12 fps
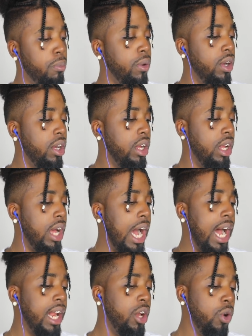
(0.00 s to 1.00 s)
But
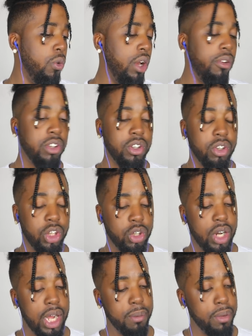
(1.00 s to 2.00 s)
I didn't know when it was going to
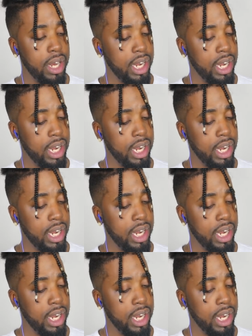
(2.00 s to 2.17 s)
drop.